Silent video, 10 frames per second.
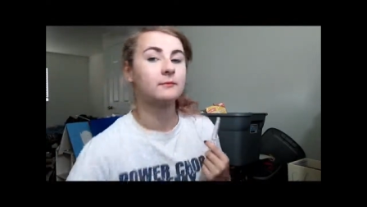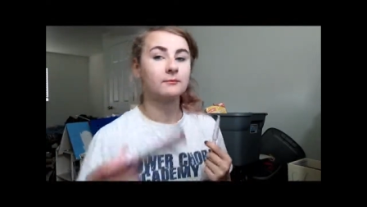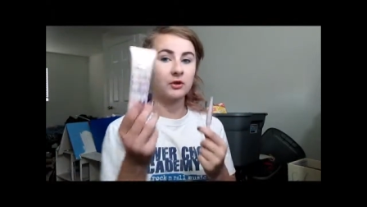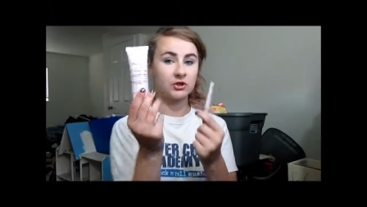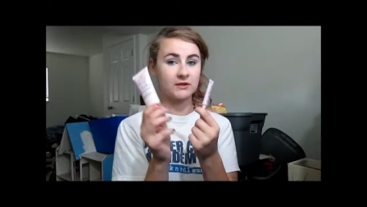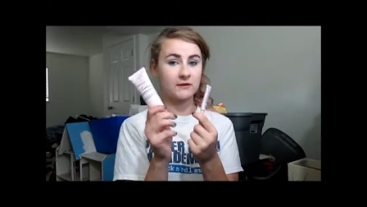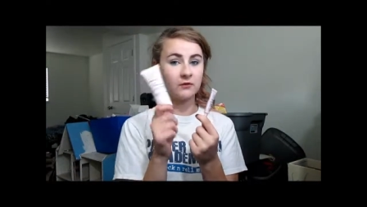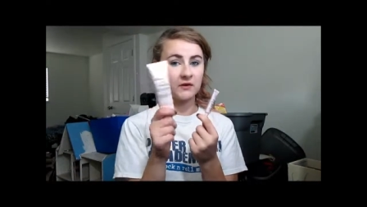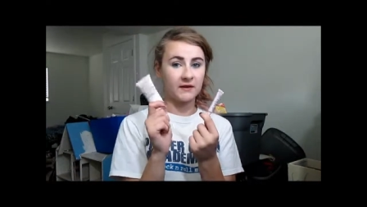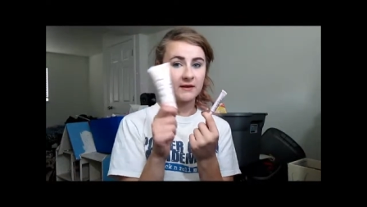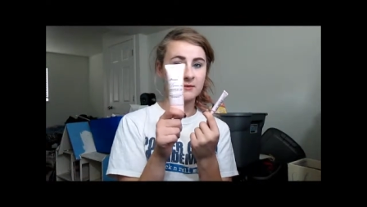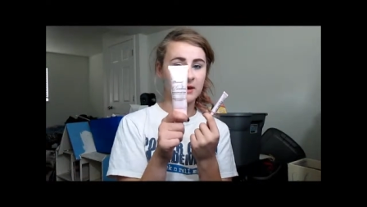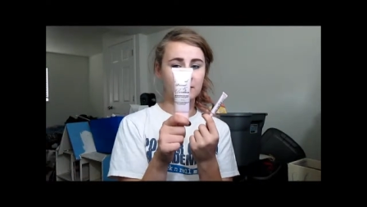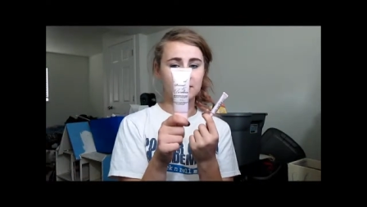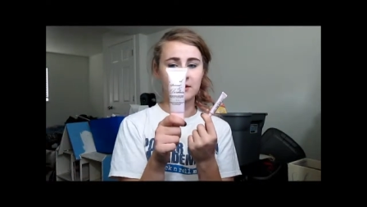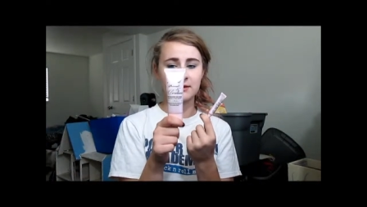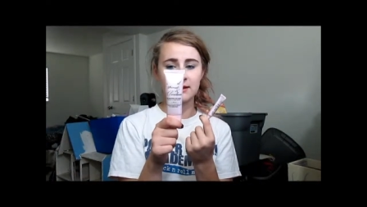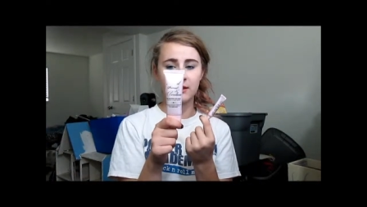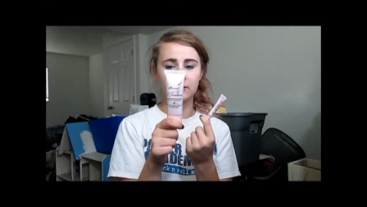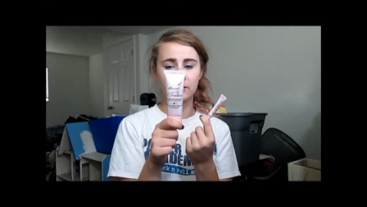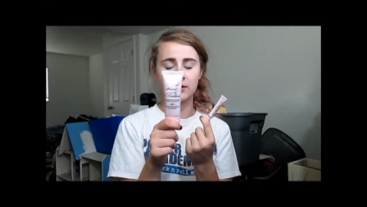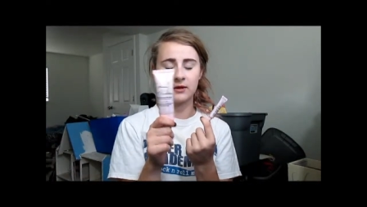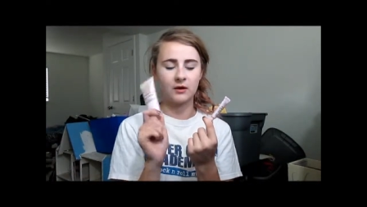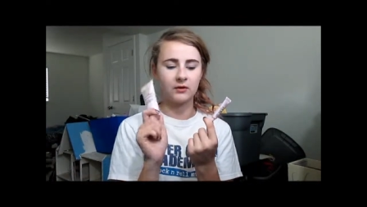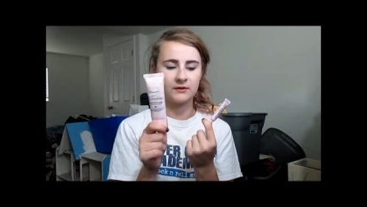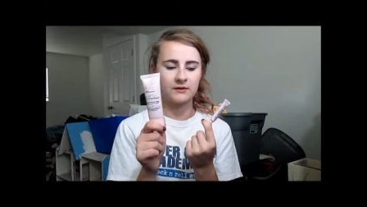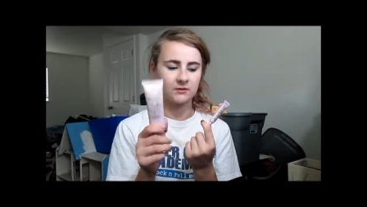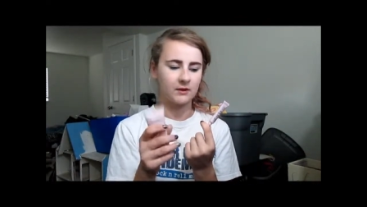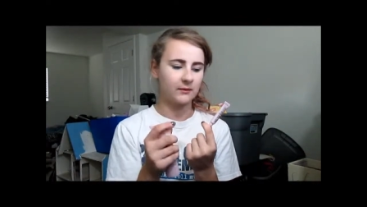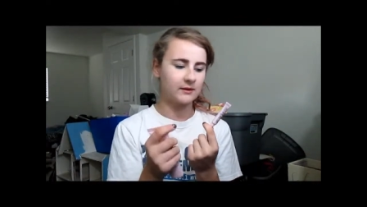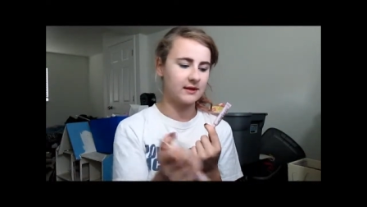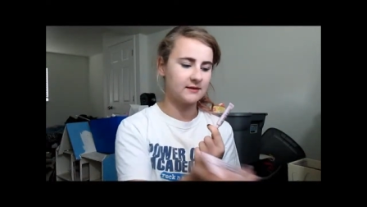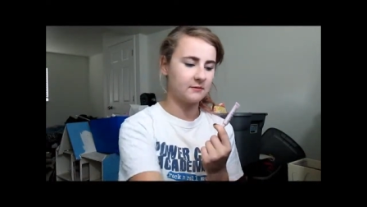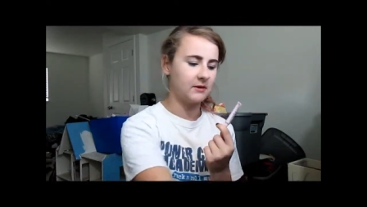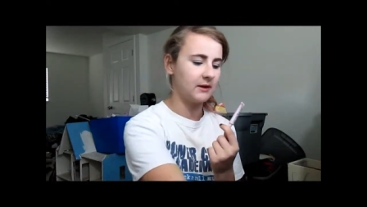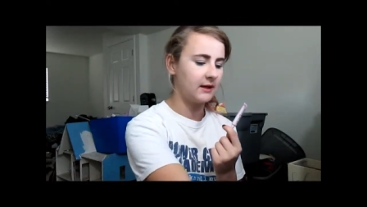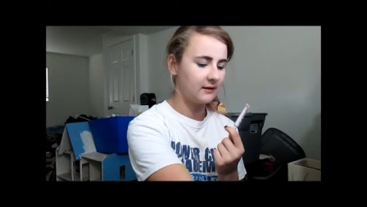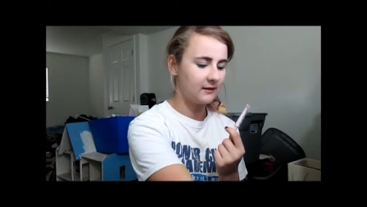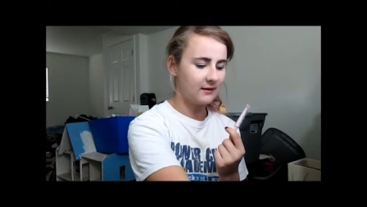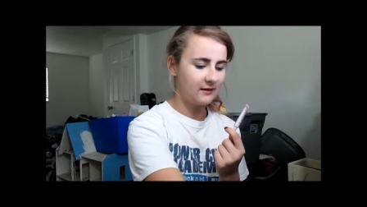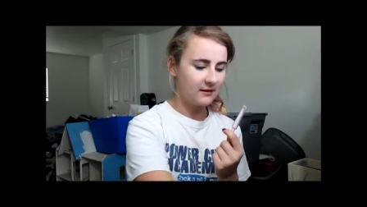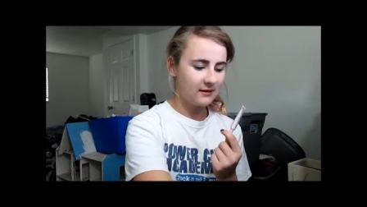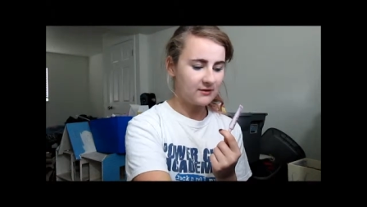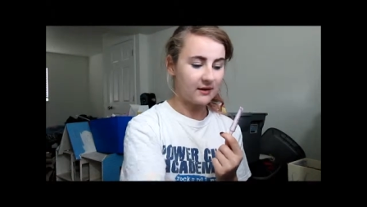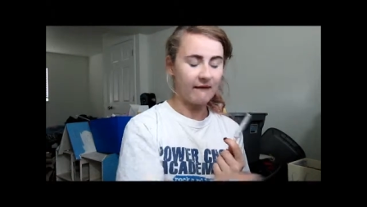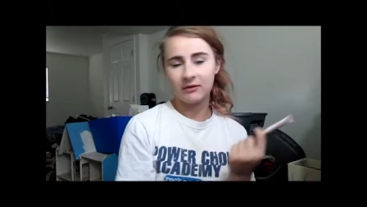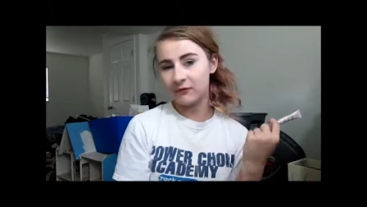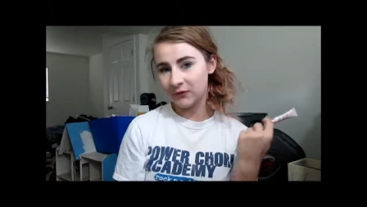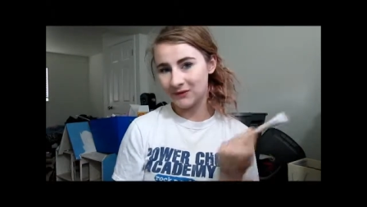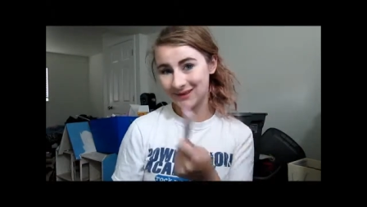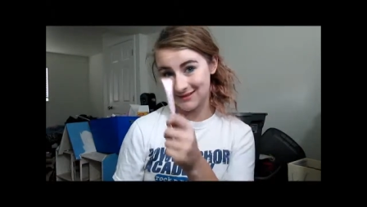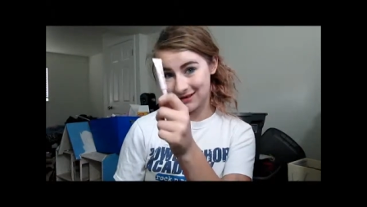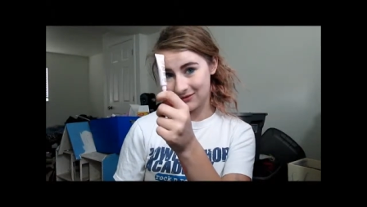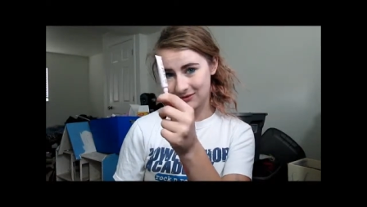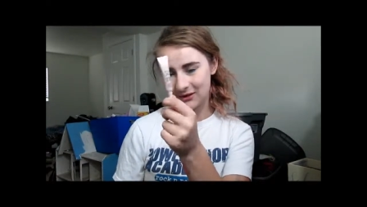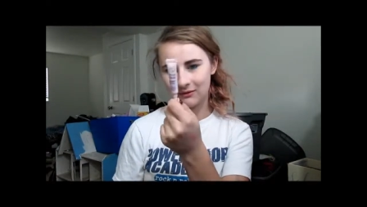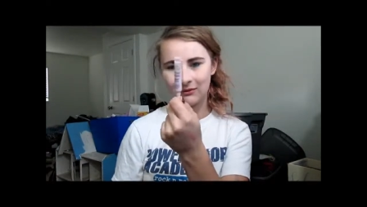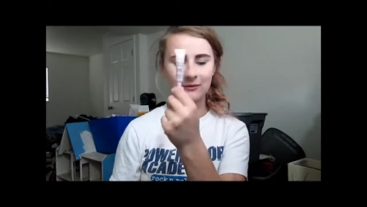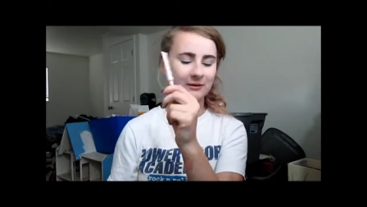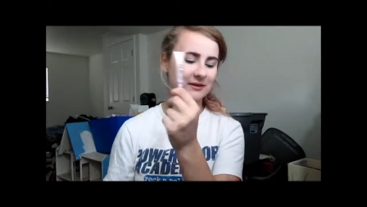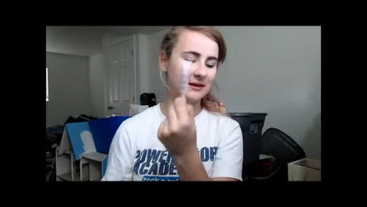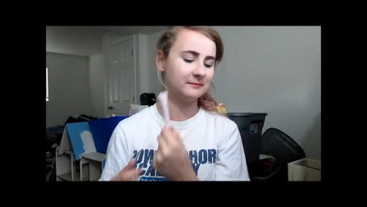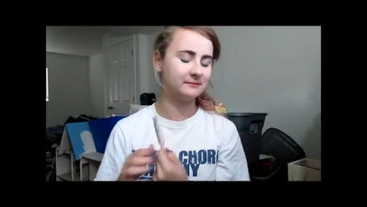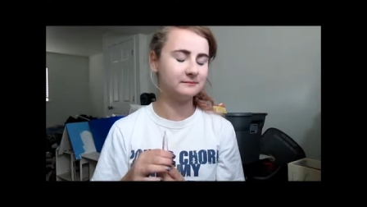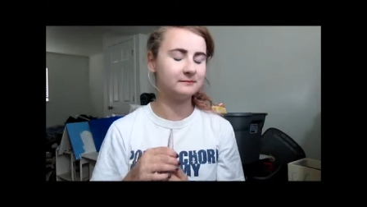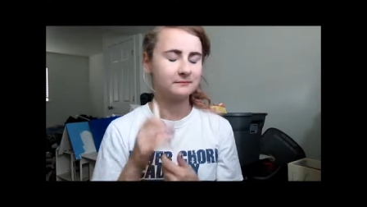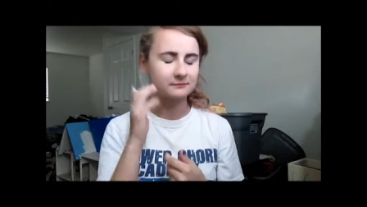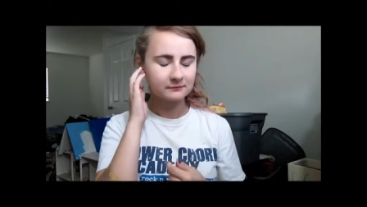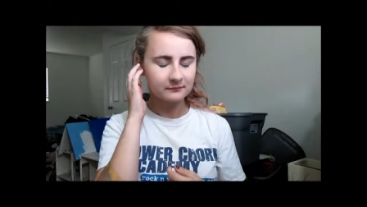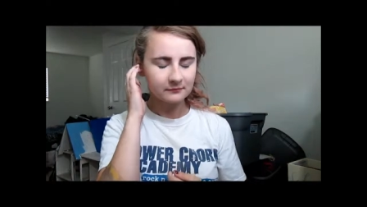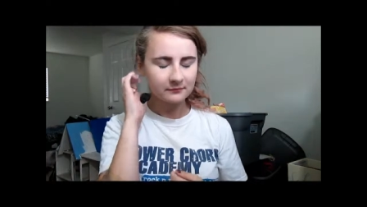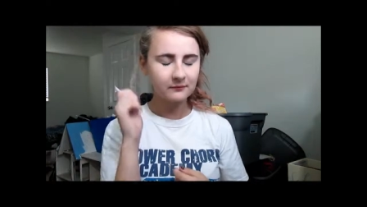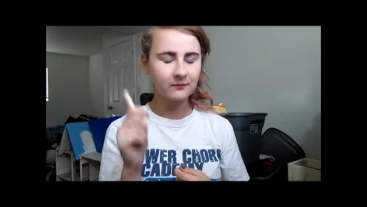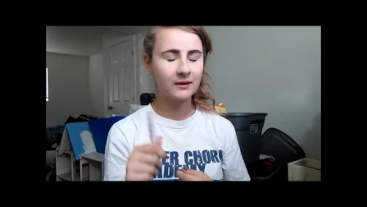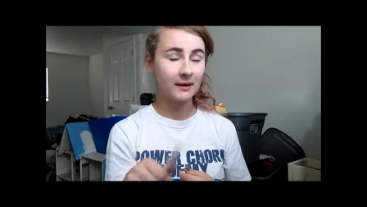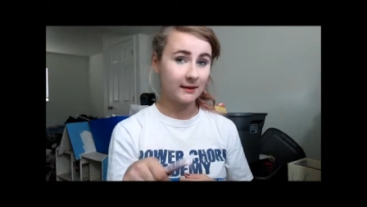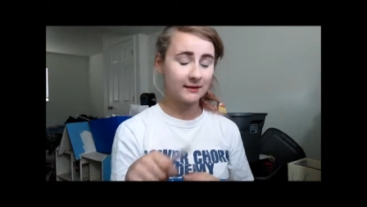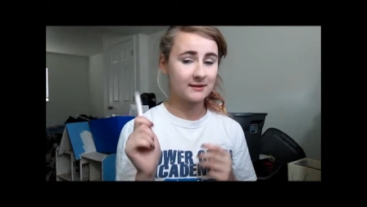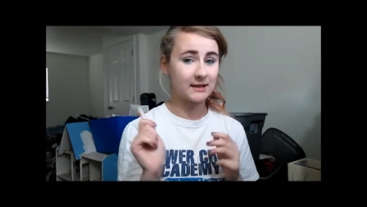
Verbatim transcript: purchased the full size when it was on sale for the Ulta's 21 Days of Beauty. So I have the full size now to go along with it. Because